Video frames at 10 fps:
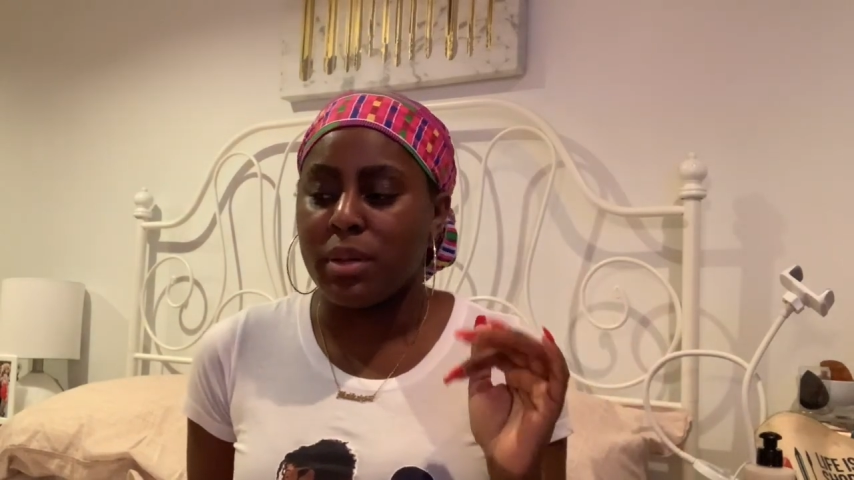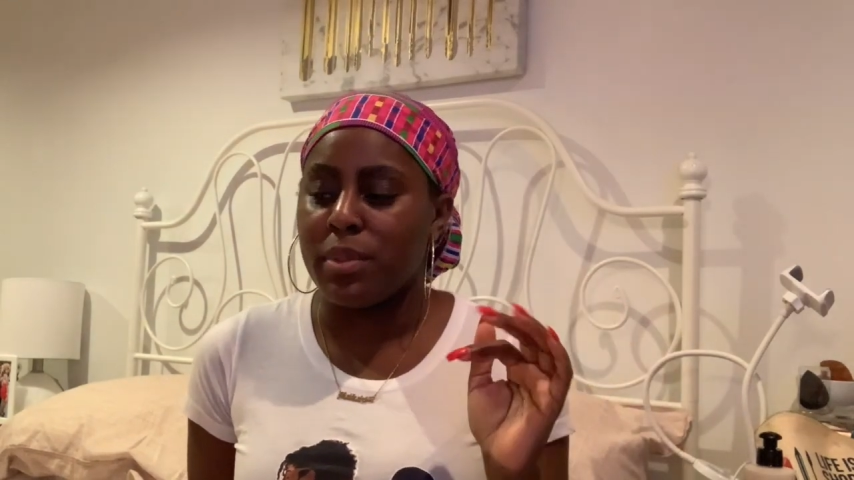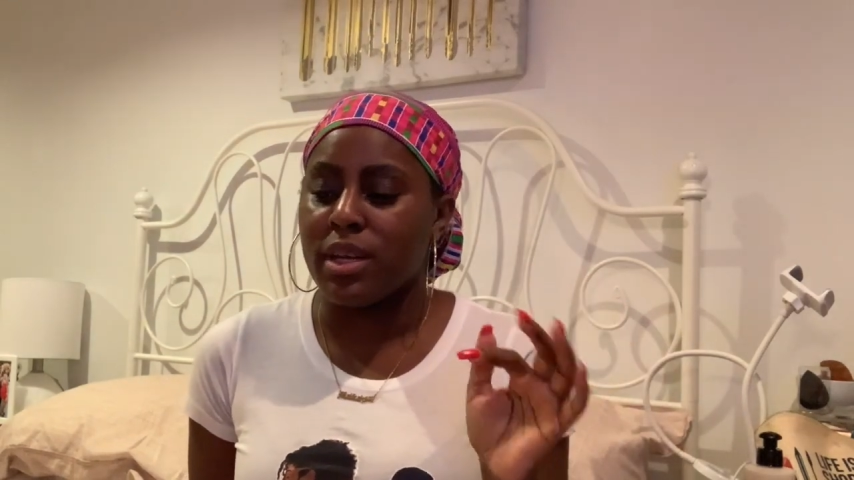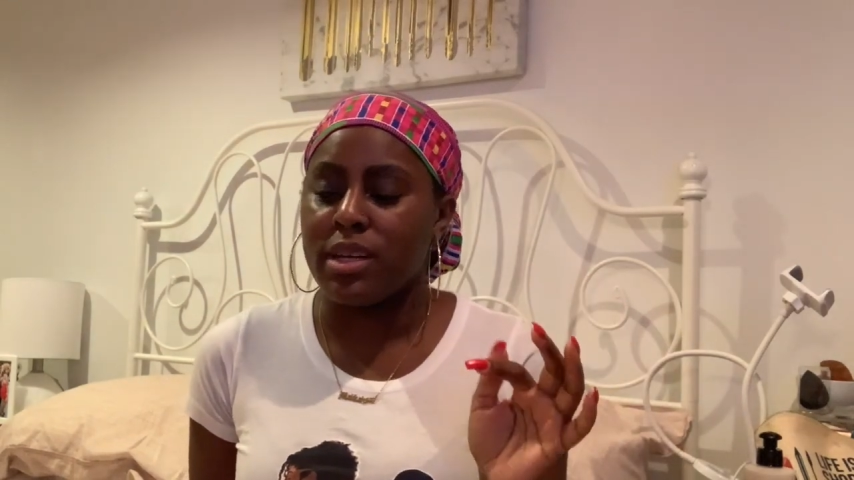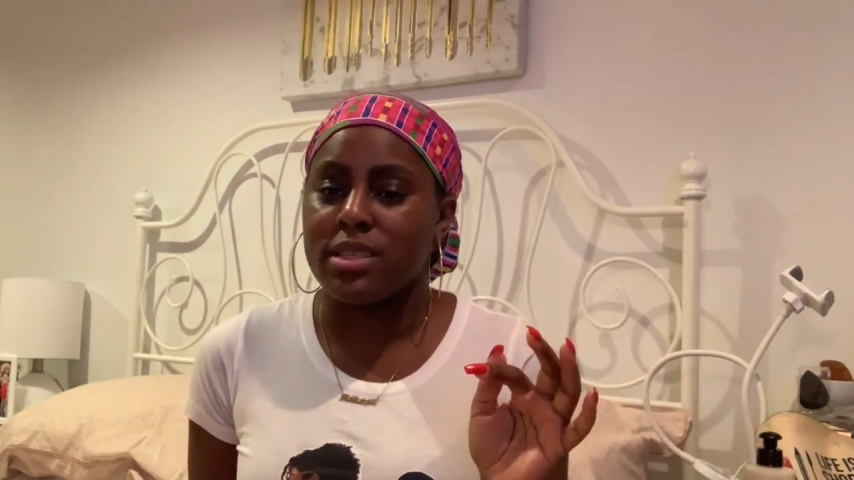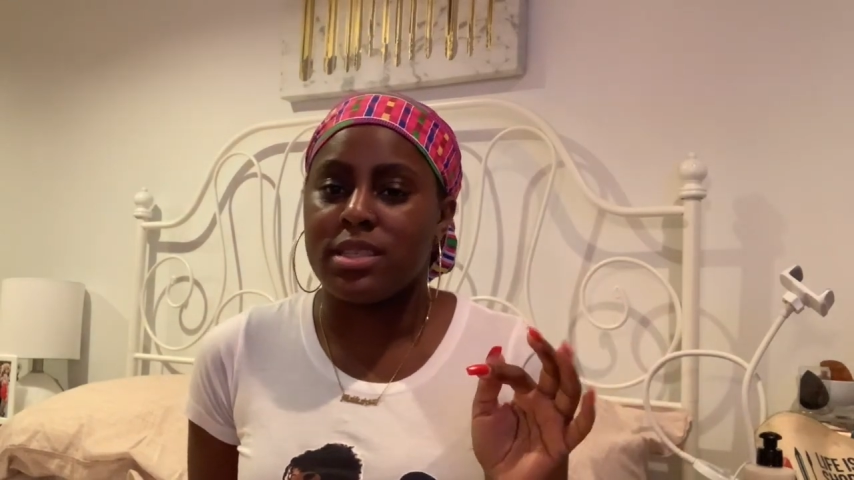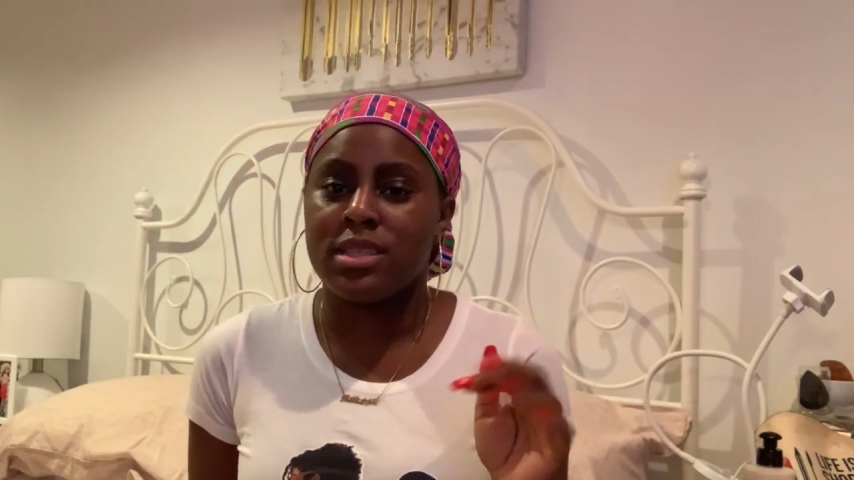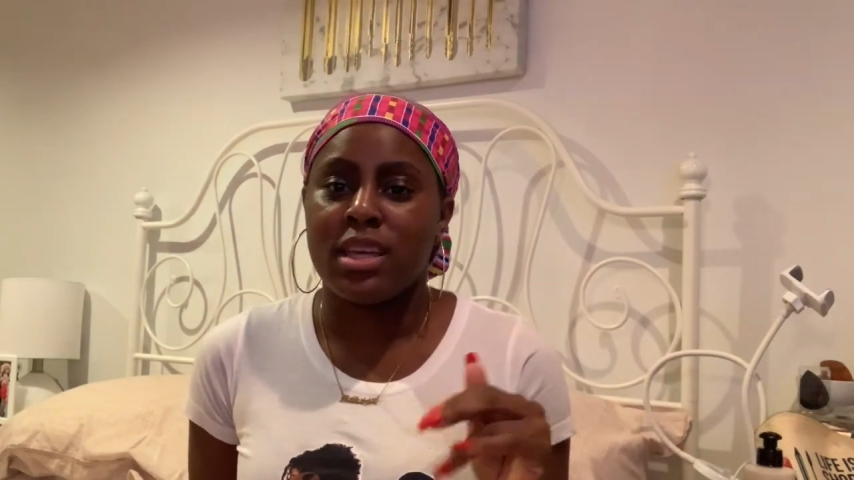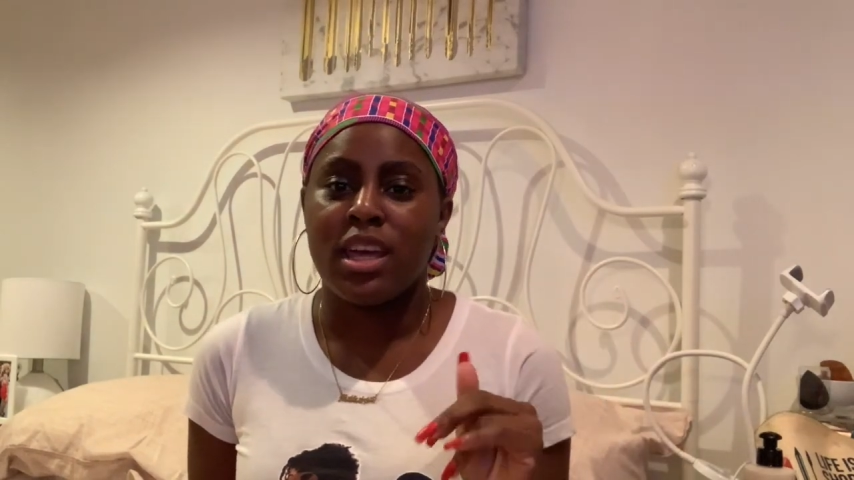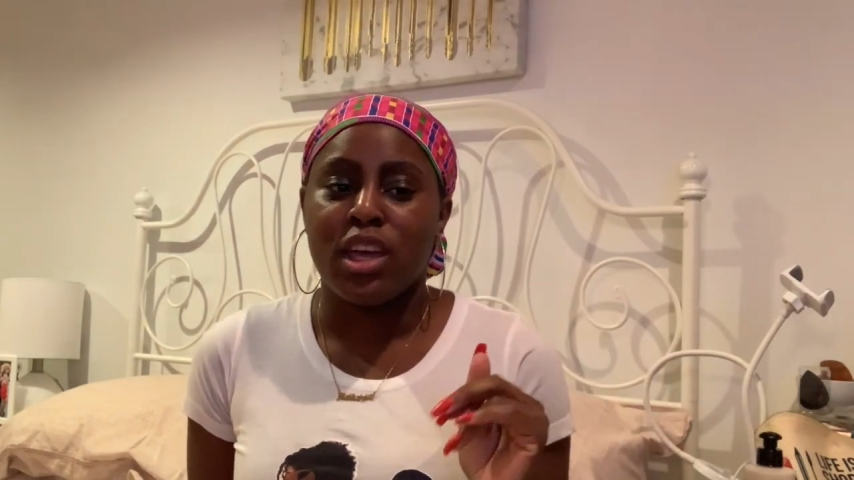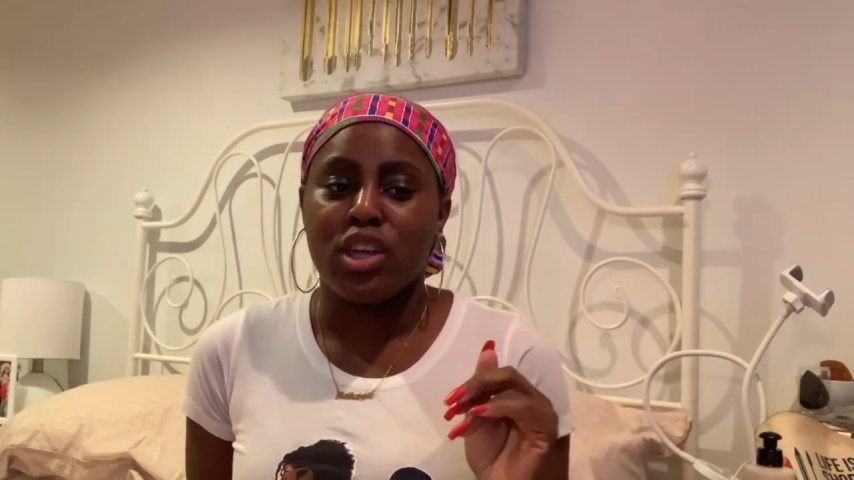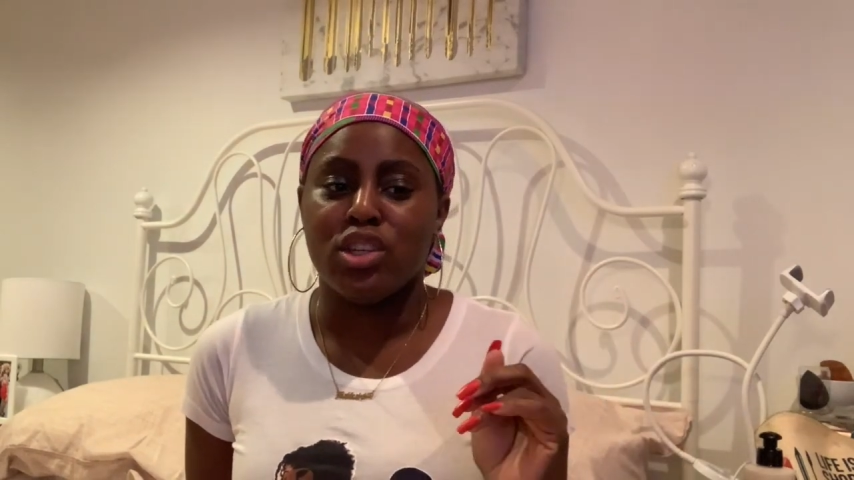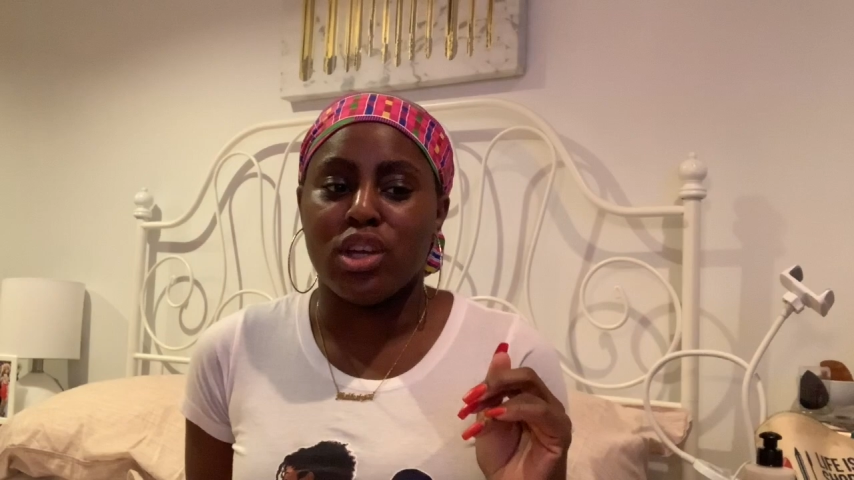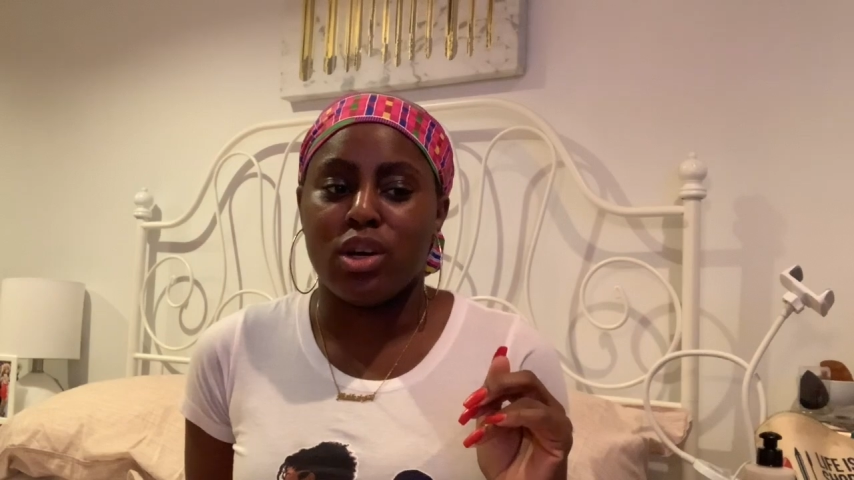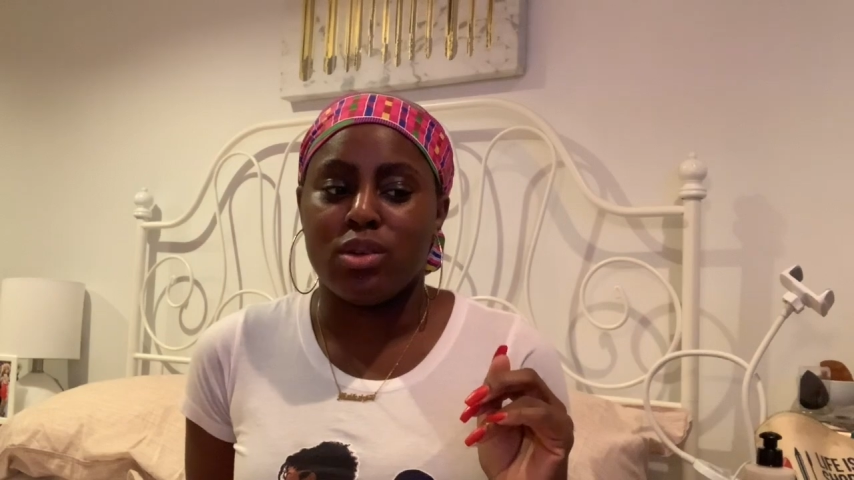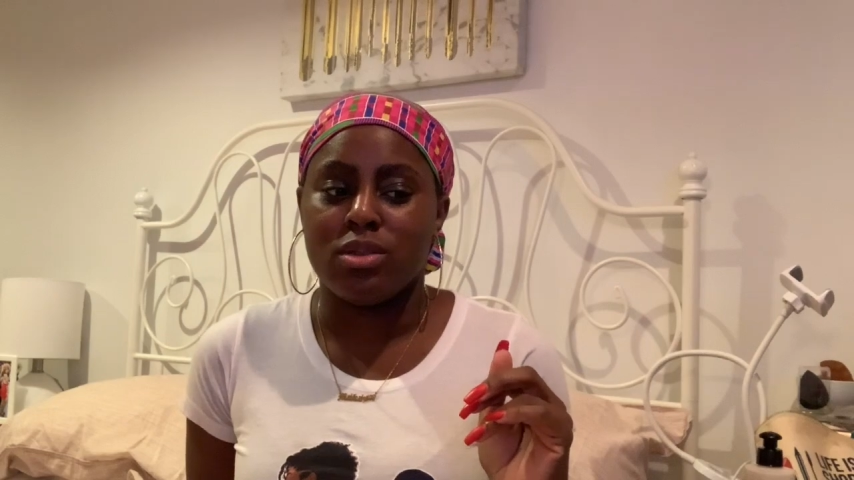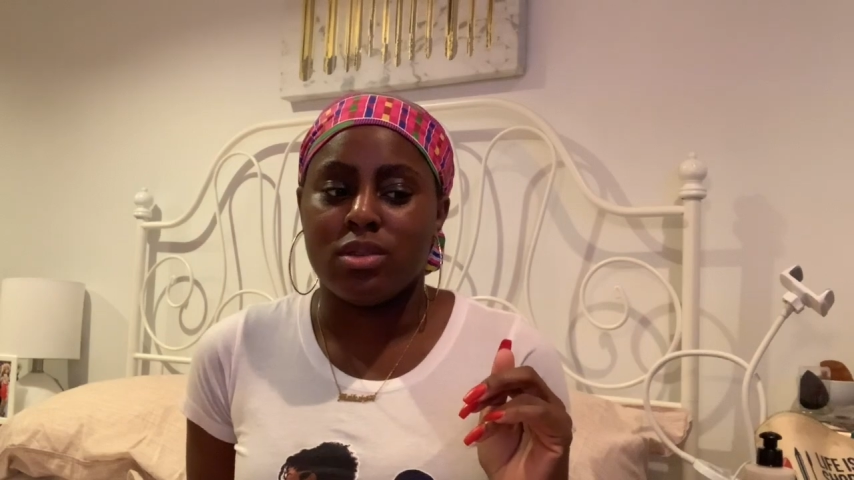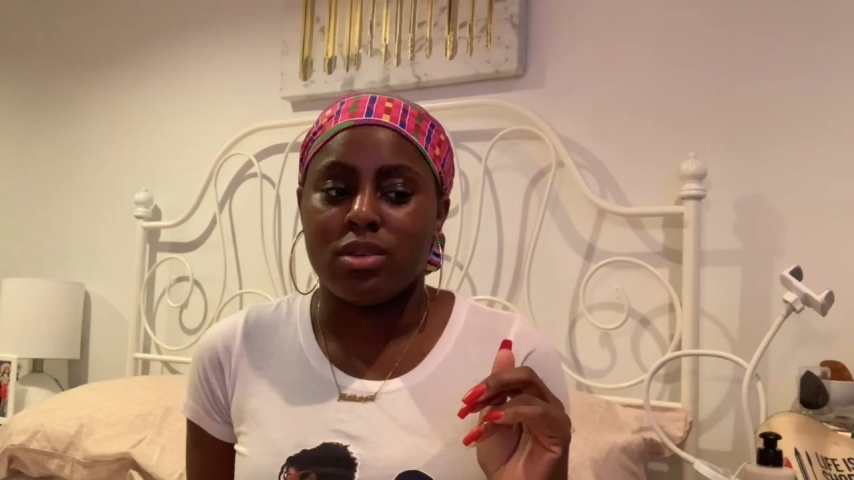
because, you know,